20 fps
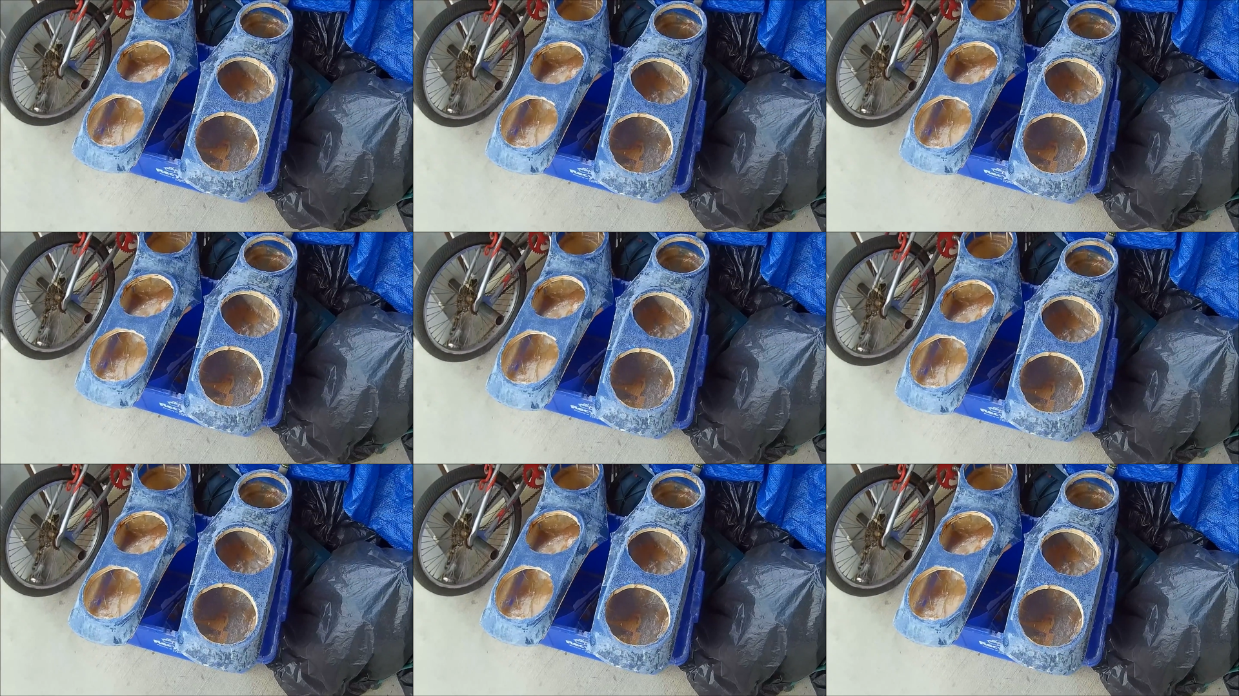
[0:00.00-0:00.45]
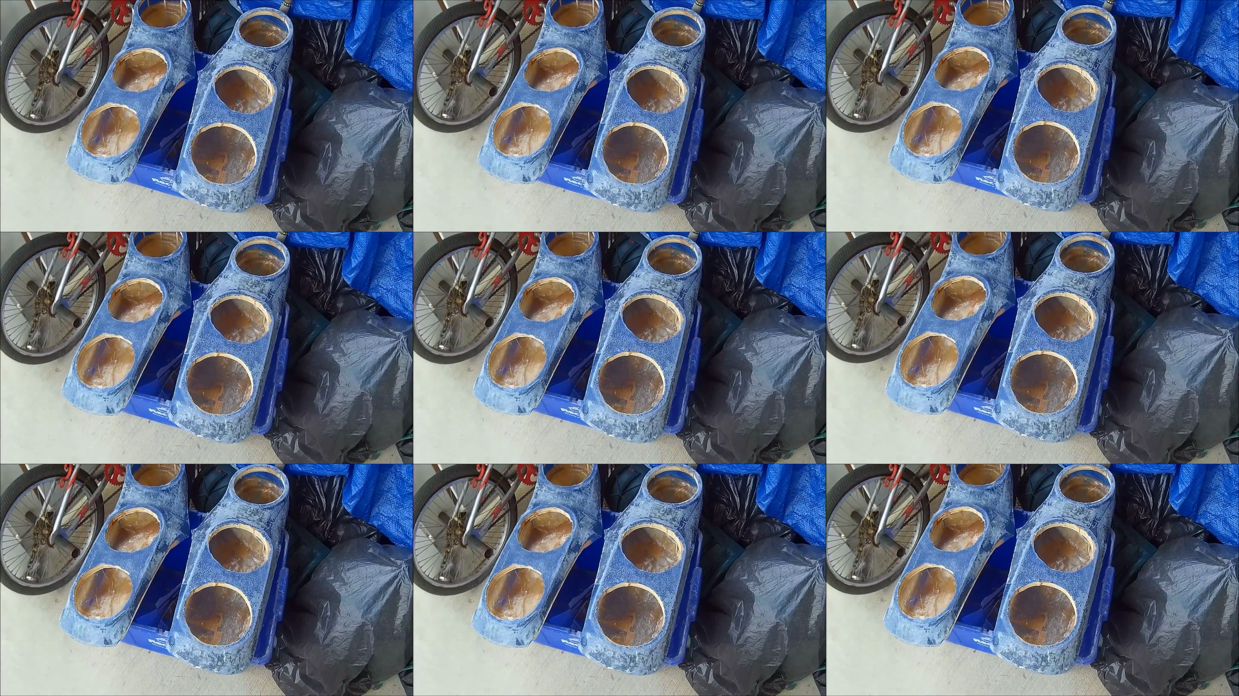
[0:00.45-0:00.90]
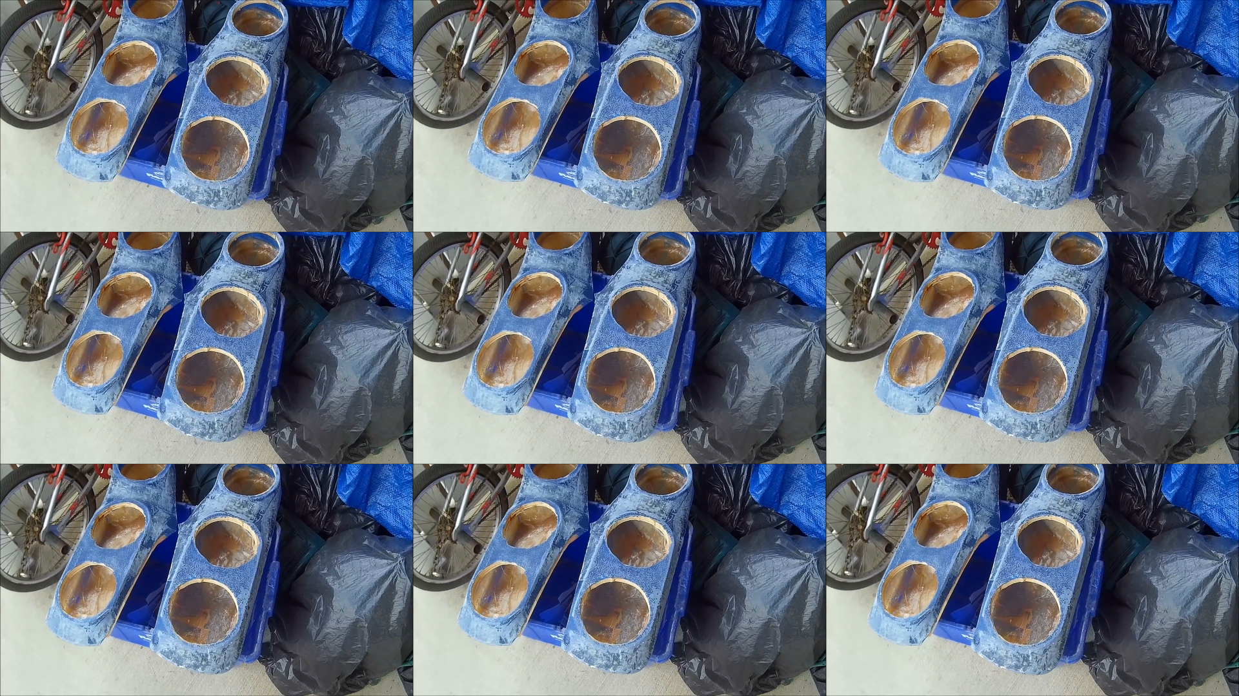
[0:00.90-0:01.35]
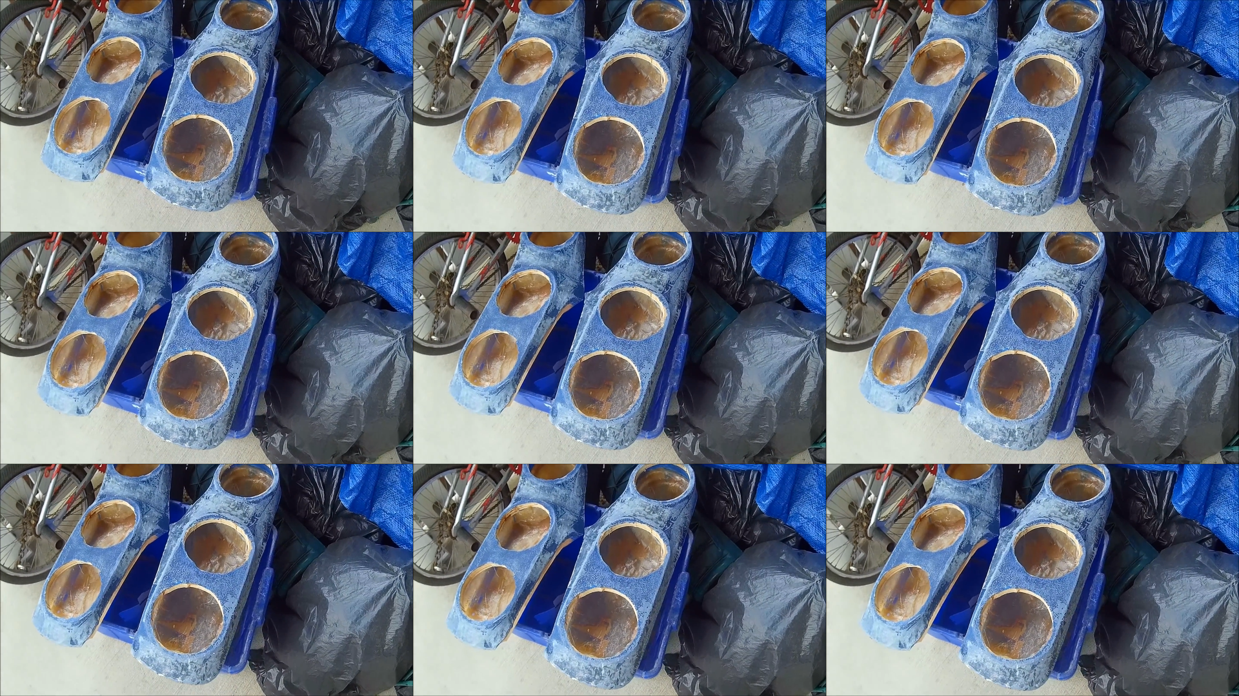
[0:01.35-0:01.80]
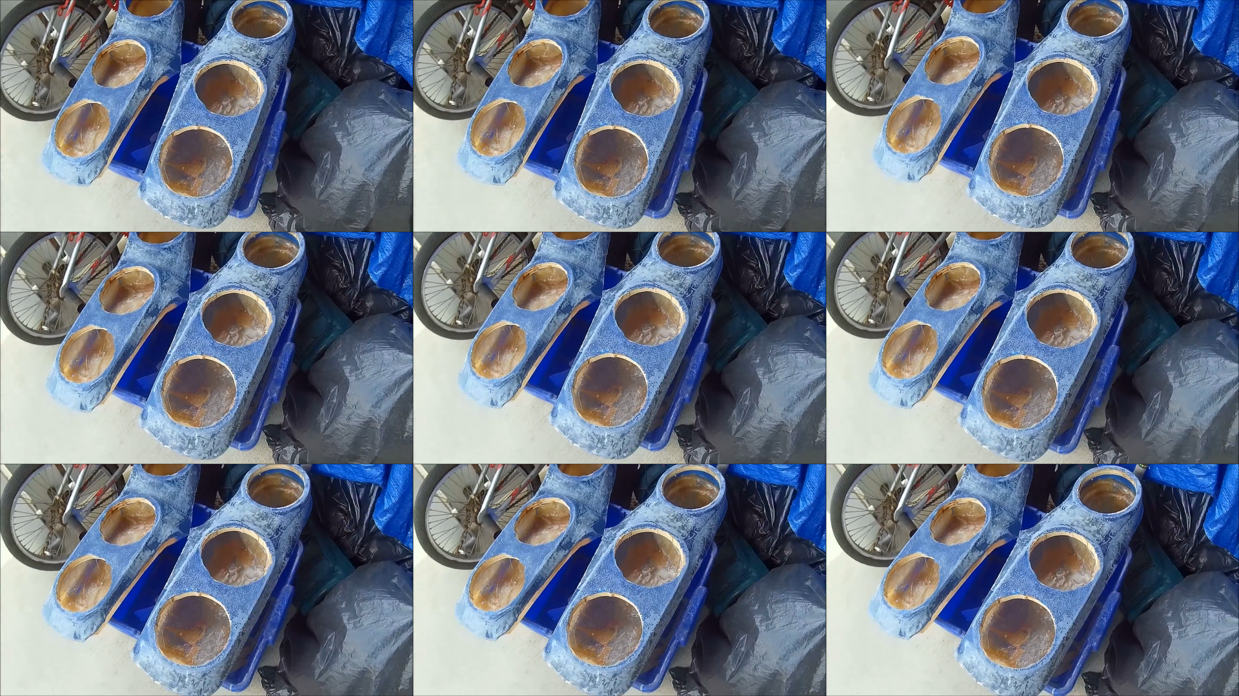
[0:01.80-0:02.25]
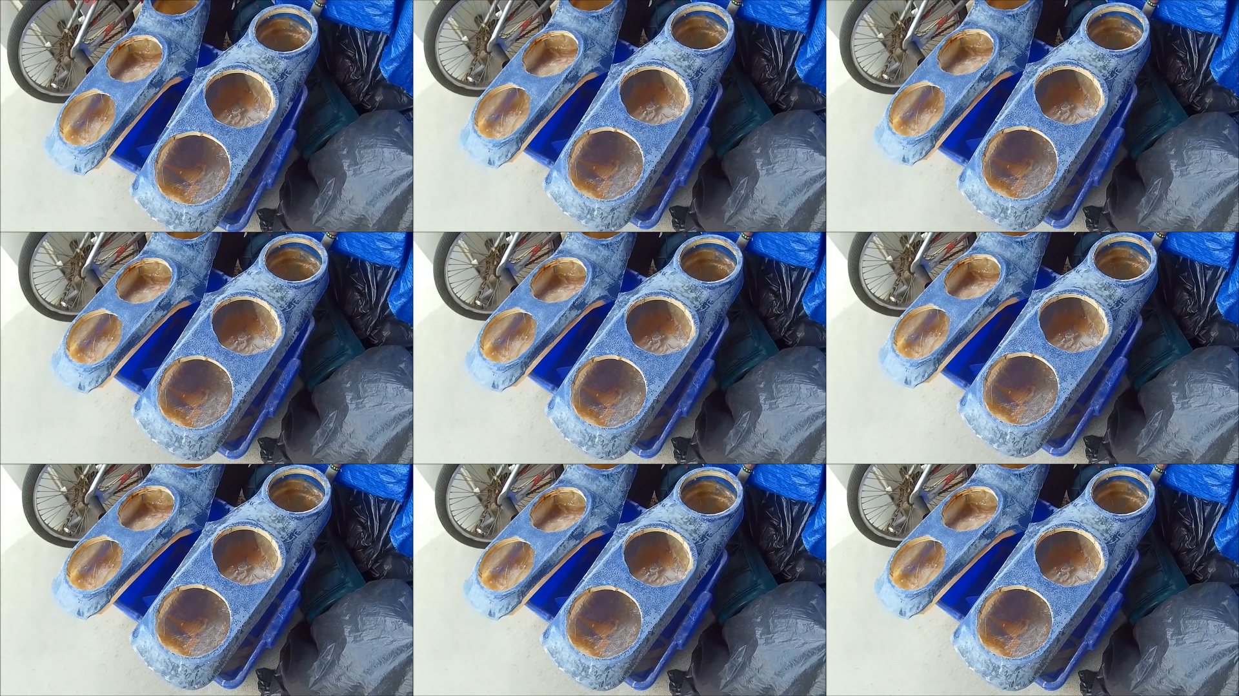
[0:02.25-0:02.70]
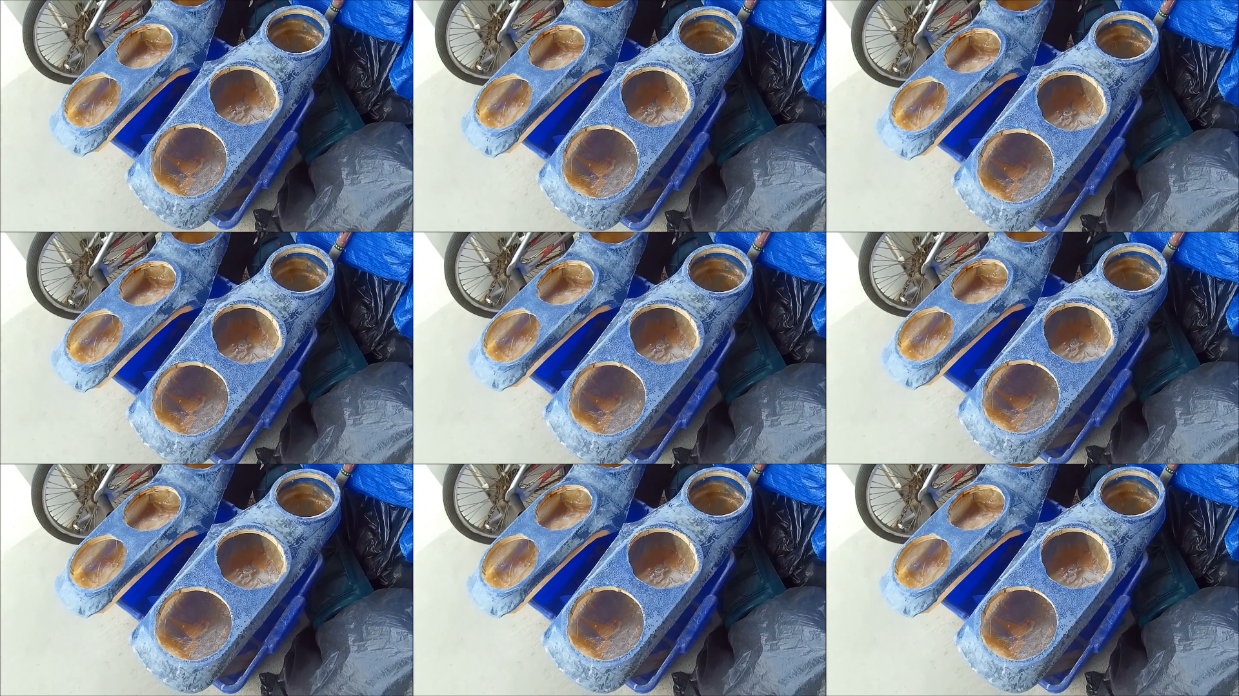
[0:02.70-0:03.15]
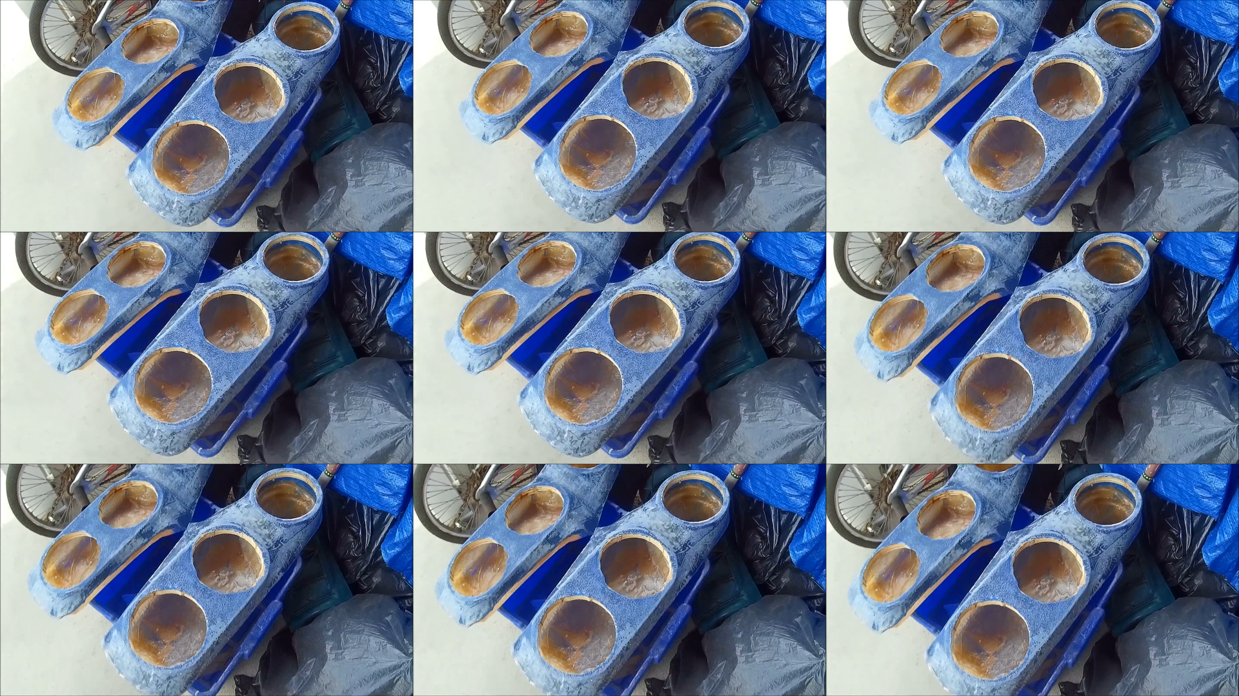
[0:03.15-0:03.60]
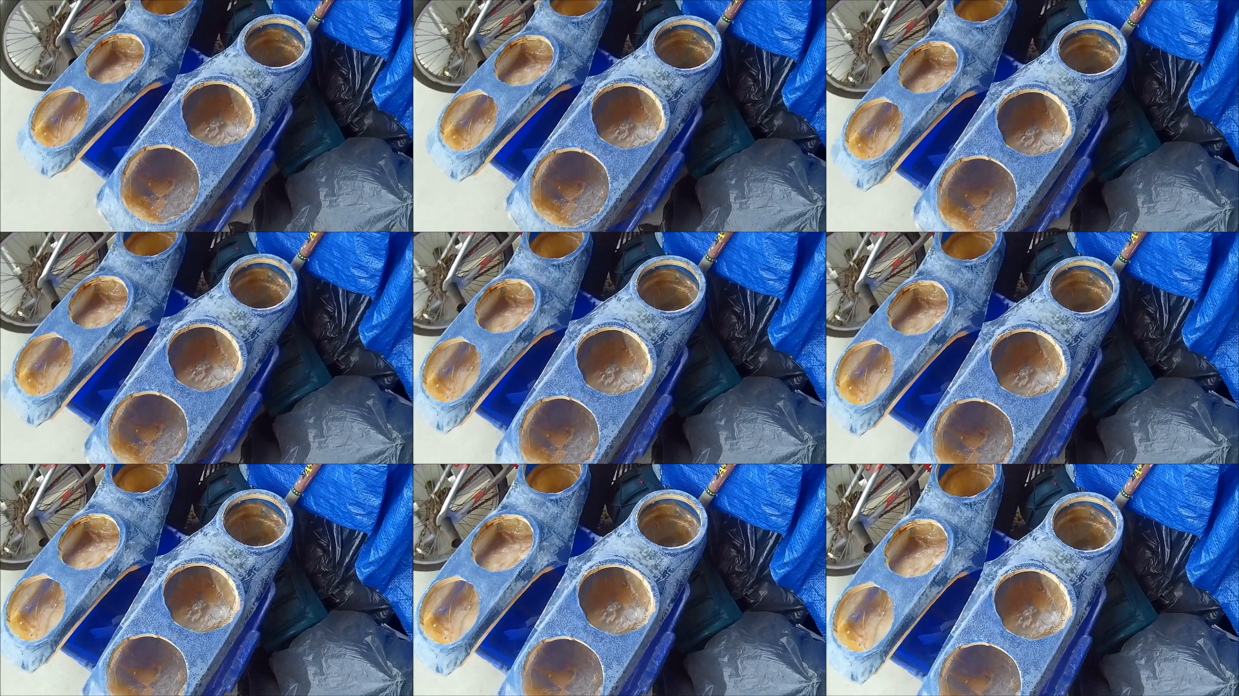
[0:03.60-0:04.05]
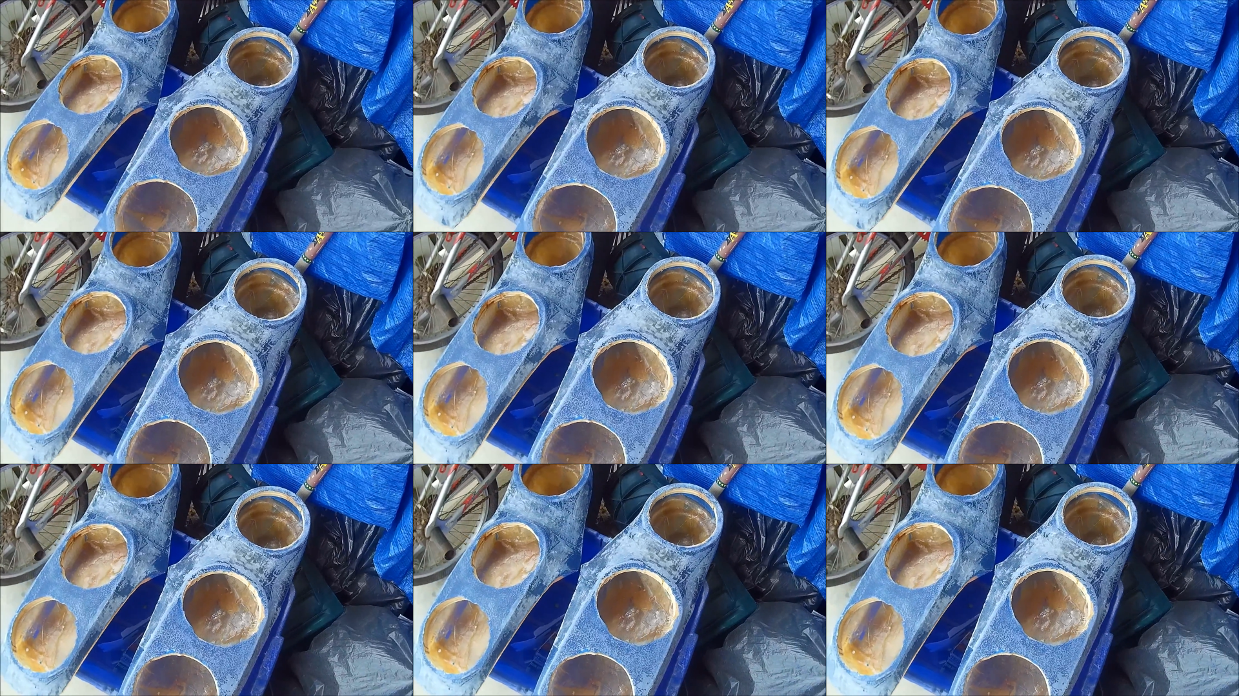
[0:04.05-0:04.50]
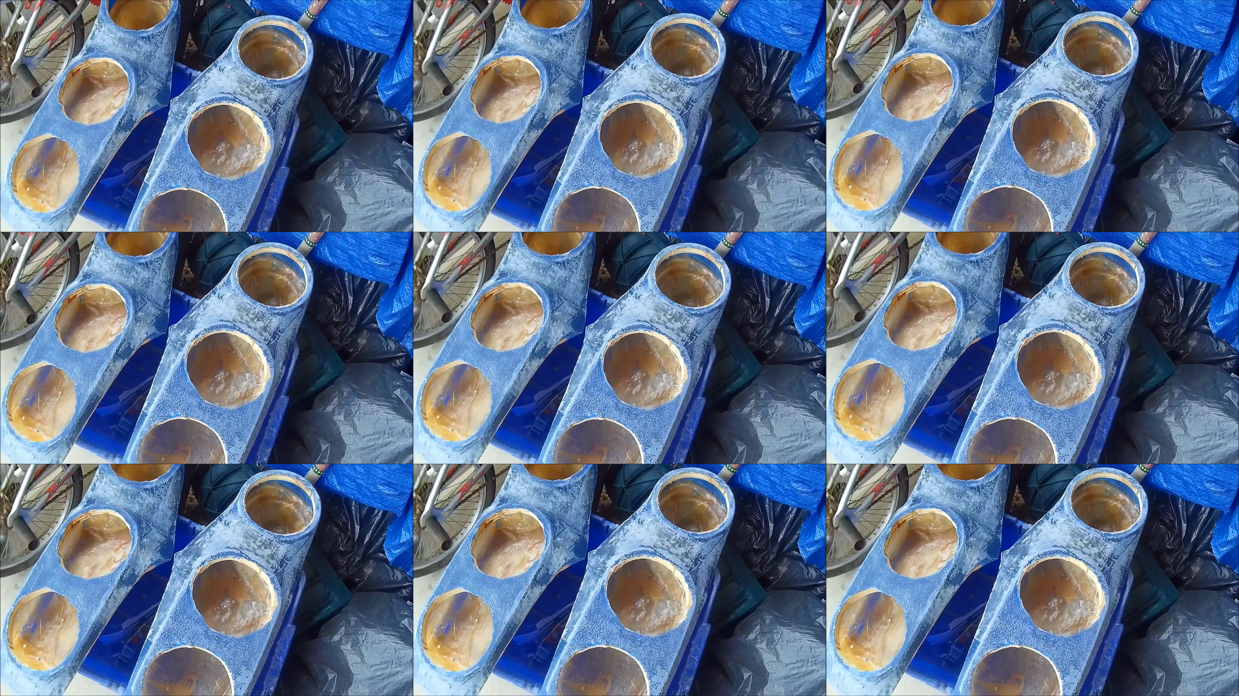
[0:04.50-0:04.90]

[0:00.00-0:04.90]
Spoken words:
(no speaker visible)